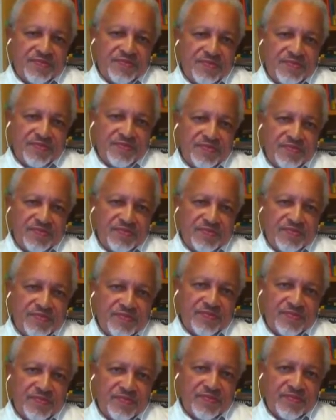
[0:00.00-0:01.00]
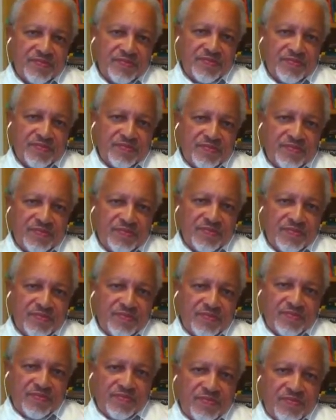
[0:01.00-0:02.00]
That's something. Thank
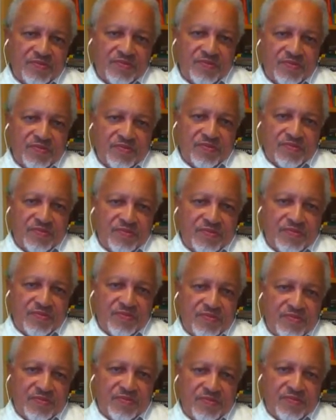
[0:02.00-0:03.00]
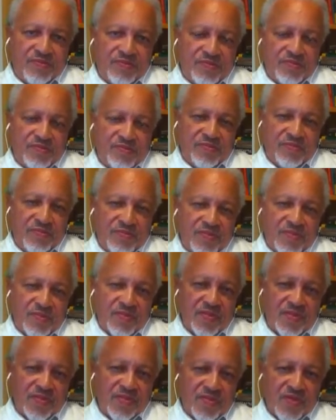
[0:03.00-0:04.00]
you so much for the
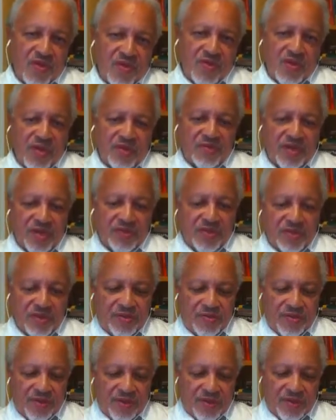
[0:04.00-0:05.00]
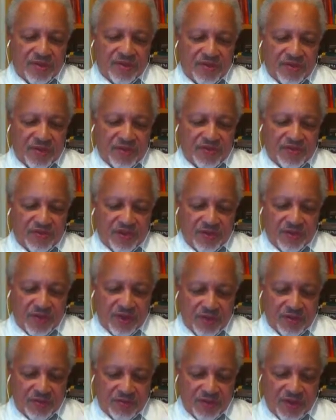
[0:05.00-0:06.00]
information. Well, I'm happy to be of some
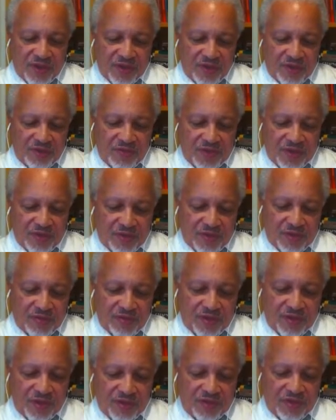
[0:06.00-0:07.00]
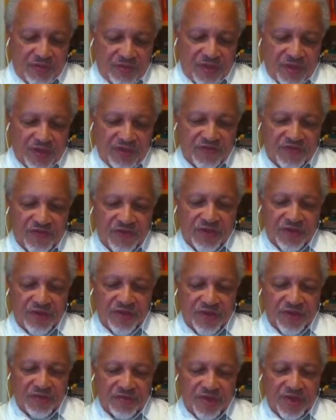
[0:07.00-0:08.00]
help. I hope that will be of a benefit
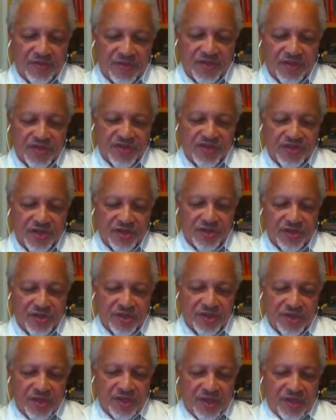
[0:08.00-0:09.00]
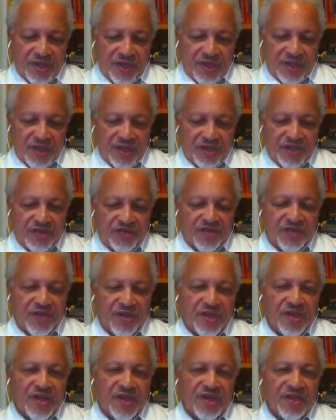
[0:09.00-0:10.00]
and maybe shed a
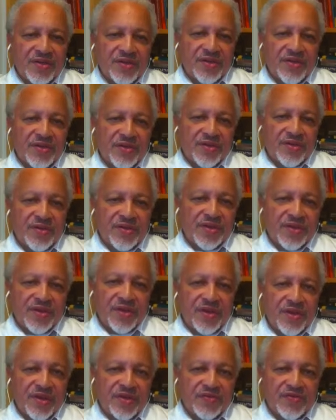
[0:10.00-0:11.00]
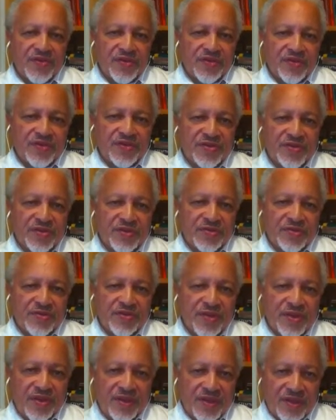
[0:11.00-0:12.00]
different light on the efforts
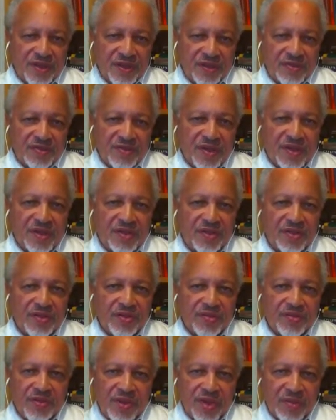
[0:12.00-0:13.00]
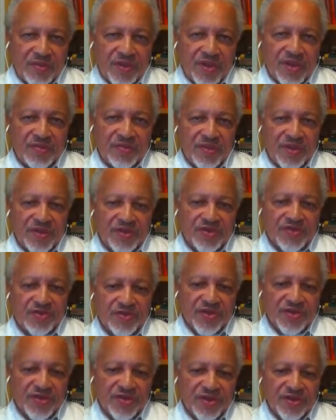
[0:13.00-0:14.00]
being done by the Obama
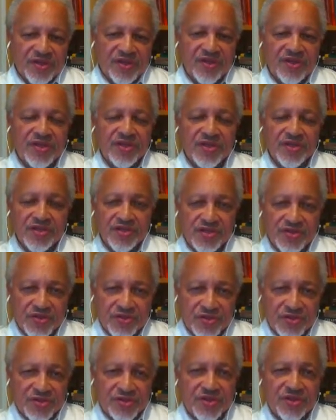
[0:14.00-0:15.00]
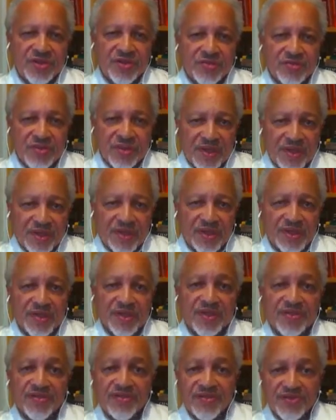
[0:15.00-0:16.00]
administration. He is truly the
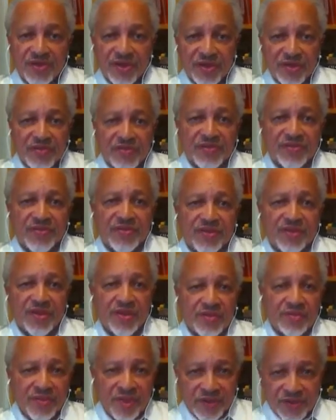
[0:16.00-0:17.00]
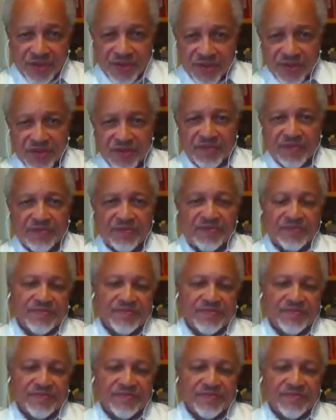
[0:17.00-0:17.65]
man that saved America.